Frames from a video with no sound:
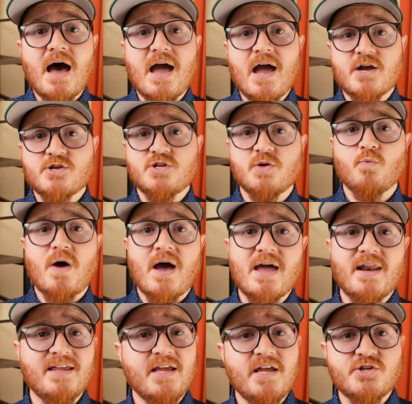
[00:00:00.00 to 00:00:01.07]
I actually
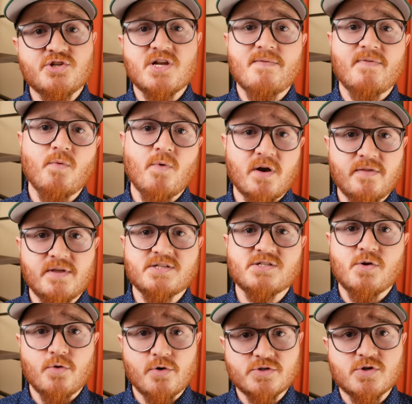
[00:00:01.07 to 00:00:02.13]
ride each and every one of these
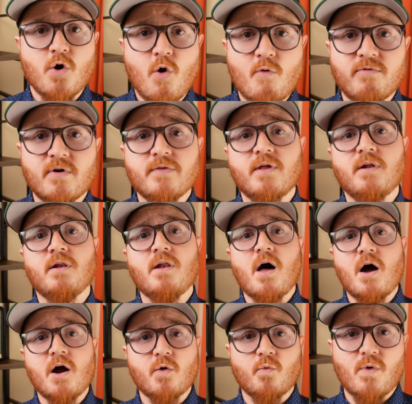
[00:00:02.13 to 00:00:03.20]
scooters over the
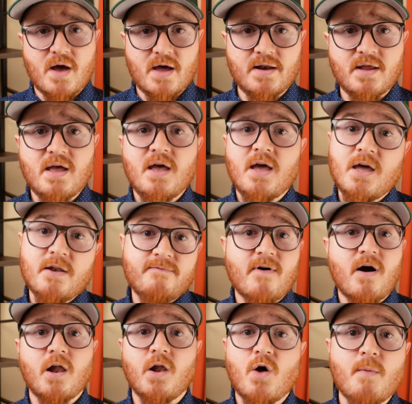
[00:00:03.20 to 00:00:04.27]
long run and
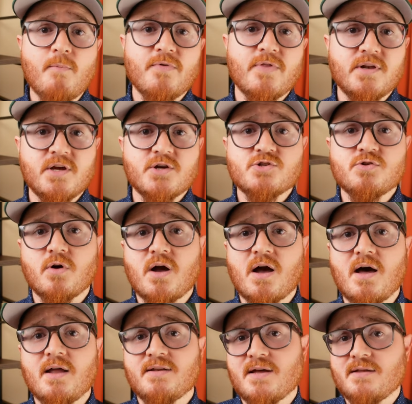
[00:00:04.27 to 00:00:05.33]
follow up with additional
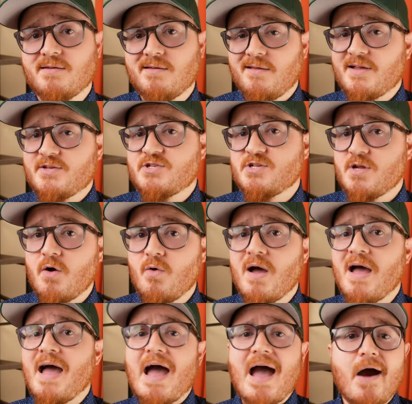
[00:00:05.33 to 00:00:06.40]
content to let you
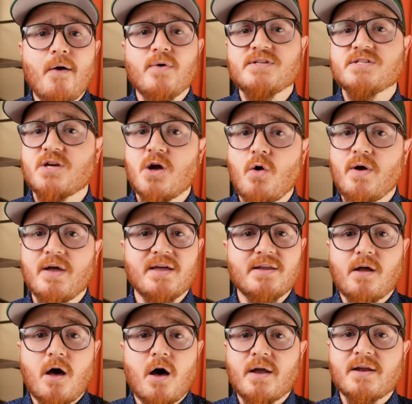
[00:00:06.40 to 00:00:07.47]
know how it's going.
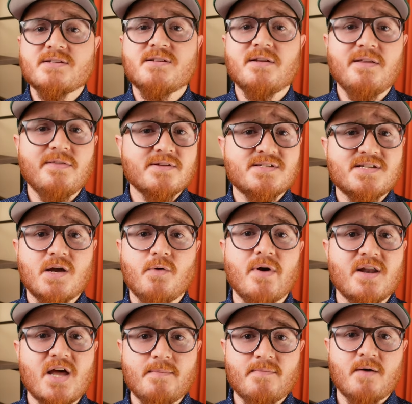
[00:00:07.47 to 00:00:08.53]
And honestly, the
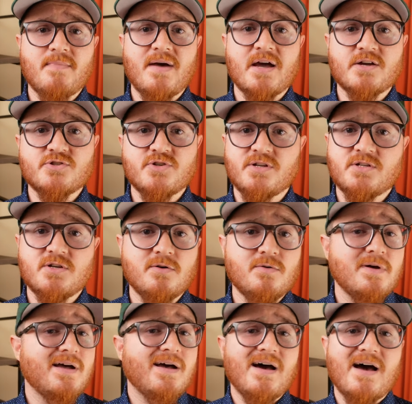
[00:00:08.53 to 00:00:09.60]
Segway Ninebot Max
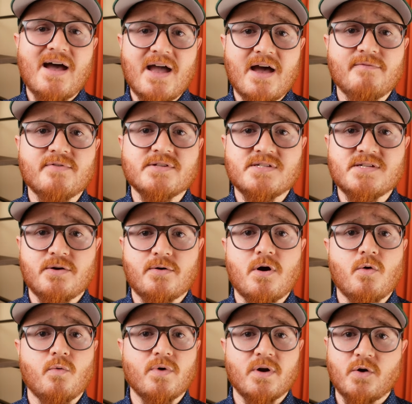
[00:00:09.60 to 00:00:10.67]
G2, I have
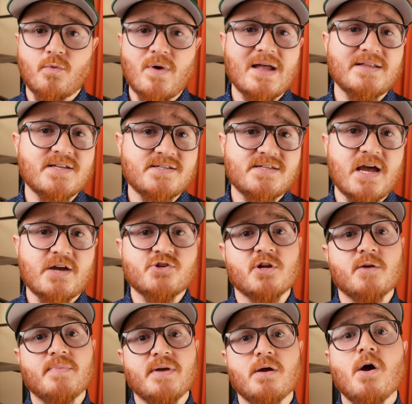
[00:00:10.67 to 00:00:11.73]
zero regrets. It's actually
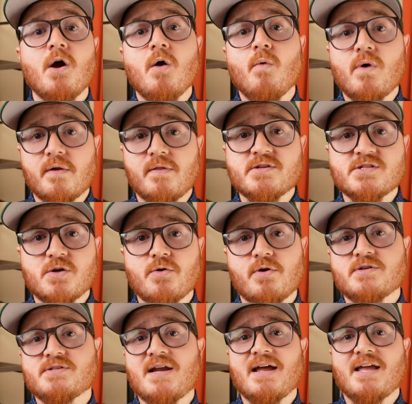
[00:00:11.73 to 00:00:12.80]
going to be one of the
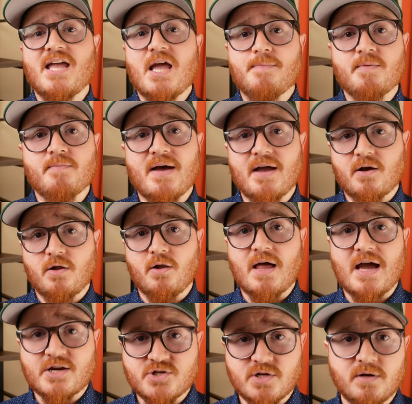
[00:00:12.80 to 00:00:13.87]
scooters that I keep in my
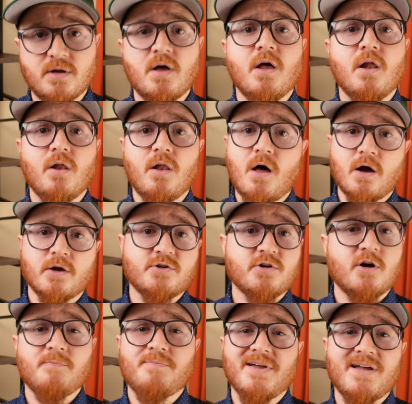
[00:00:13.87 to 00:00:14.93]
collection long
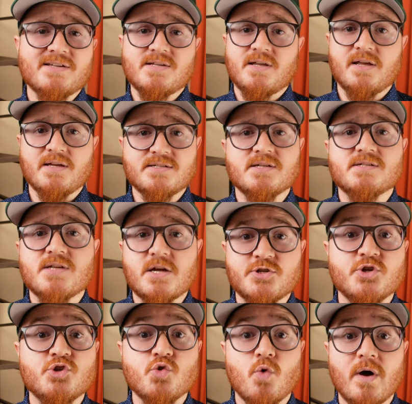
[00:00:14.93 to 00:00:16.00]
term because it is
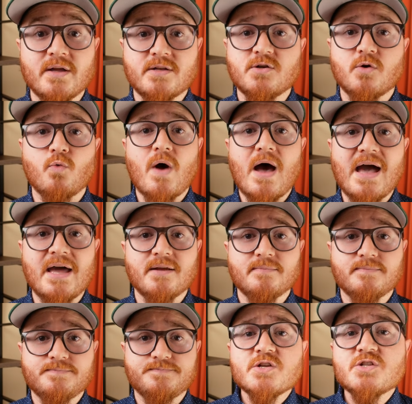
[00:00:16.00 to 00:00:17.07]
such a joy to ride.
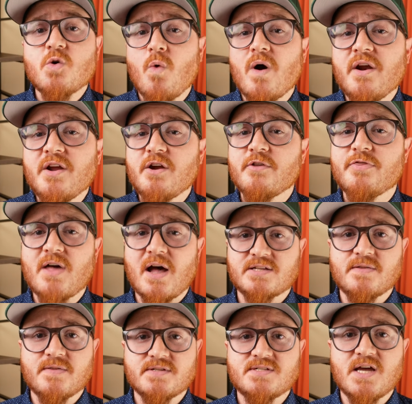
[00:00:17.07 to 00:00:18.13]
So what are your
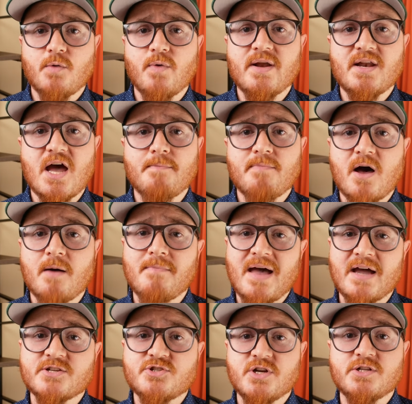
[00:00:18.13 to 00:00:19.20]
thoughts on the Segway Ninebot
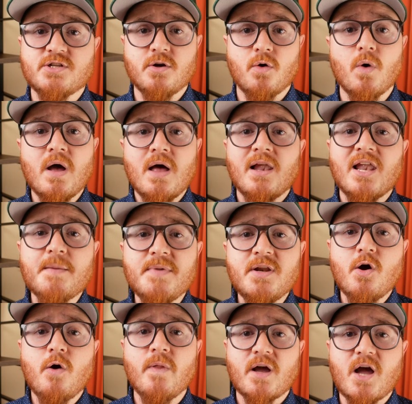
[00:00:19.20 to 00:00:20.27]
Max G2? Let me
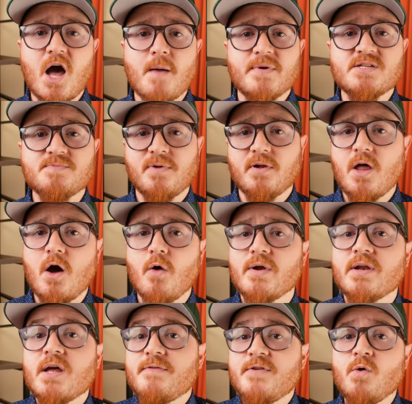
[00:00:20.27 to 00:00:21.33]
know in the comments below.
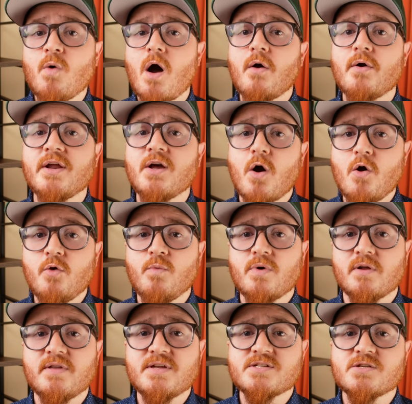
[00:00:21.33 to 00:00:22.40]
And if you already own
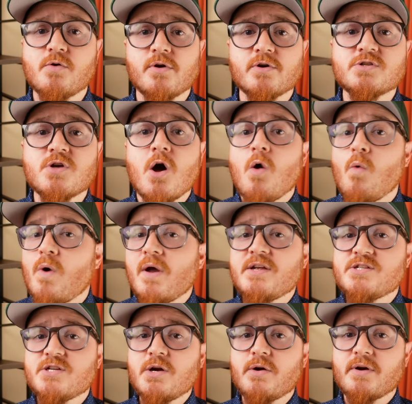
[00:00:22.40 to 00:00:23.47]
one of these scooters, what
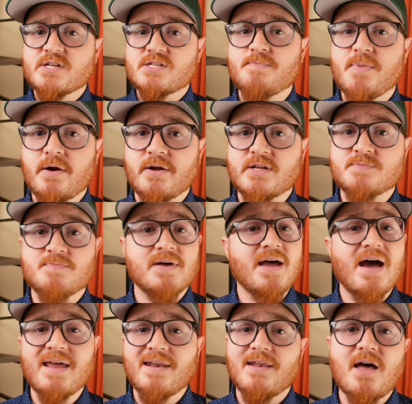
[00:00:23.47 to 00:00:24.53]
has your experience been?
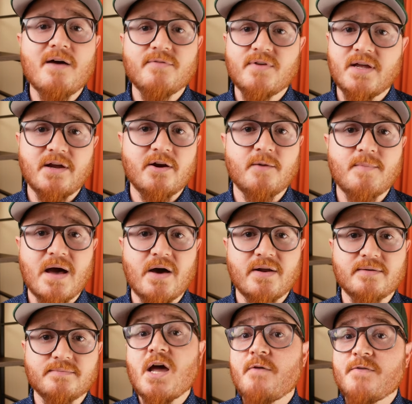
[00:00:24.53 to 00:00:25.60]
I'd love to hear about
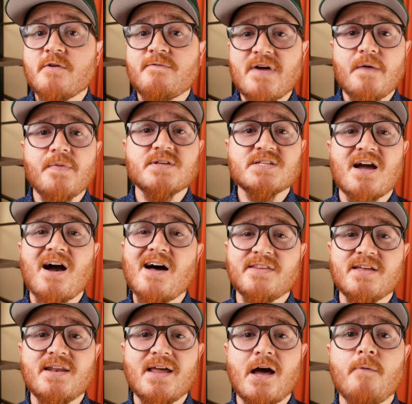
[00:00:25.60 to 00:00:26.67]
it. Now, if you found this
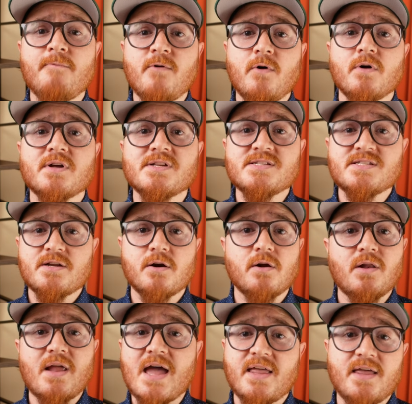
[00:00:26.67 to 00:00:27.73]
content helpful, consider
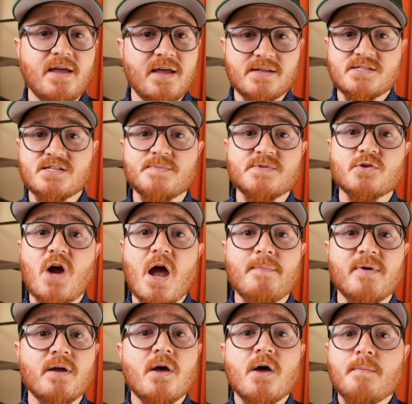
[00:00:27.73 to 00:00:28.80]
liking and
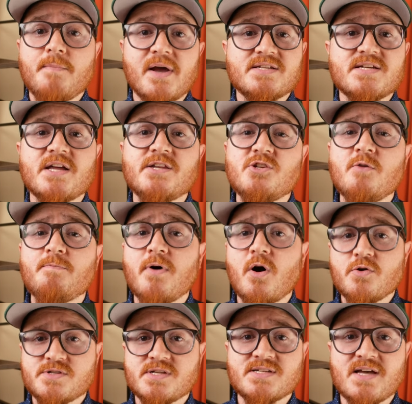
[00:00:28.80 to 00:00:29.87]
subscribing because I do
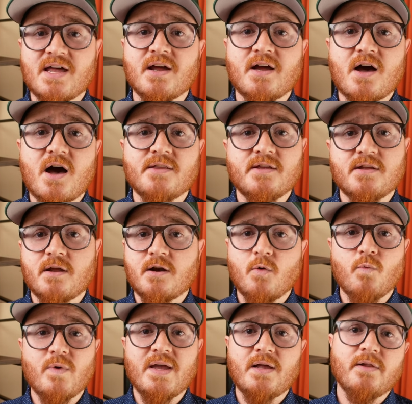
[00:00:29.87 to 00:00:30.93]
post this kind of content on a
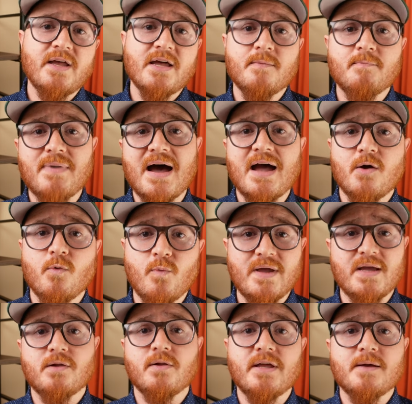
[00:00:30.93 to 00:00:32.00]
weekly and
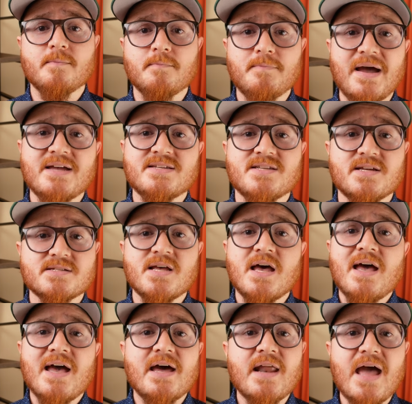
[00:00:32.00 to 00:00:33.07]
bi-weekly basis.
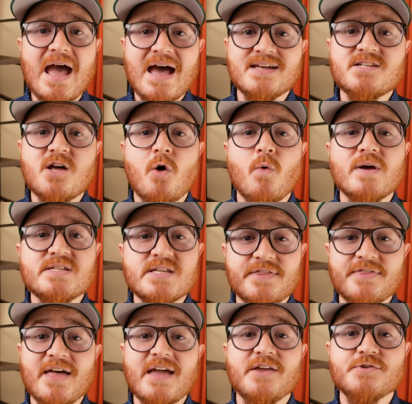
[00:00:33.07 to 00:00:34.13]
And as always,
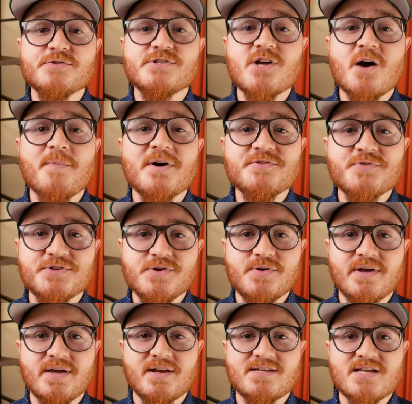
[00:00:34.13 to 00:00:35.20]
thank you so much for
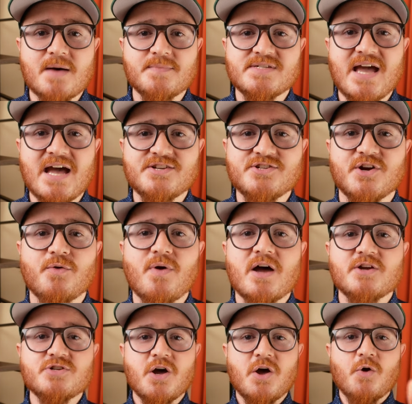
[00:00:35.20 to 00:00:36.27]
tuning into Tom's Gadget
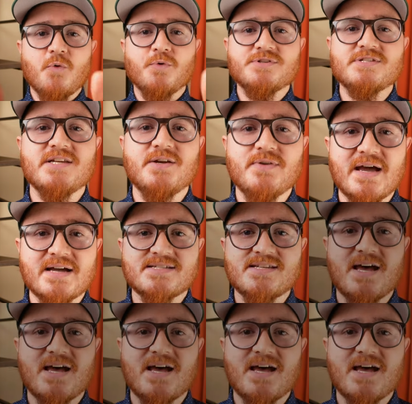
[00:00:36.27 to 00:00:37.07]
Garage. We'll see you next